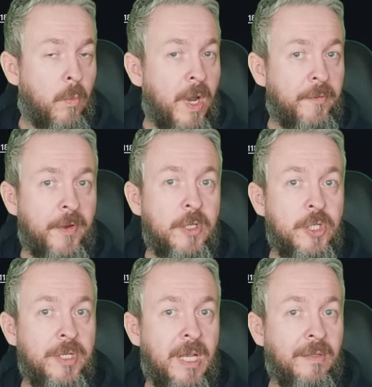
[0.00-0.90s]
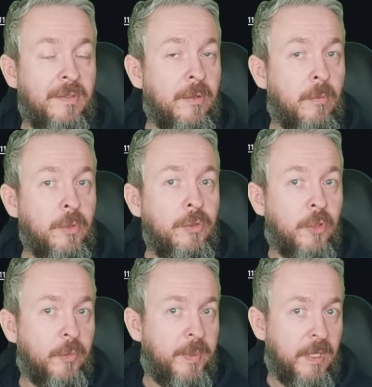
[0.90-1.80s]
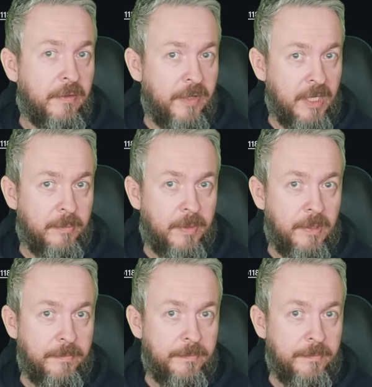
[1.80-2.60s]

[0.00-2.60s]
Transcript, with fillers: one functionality would not be available,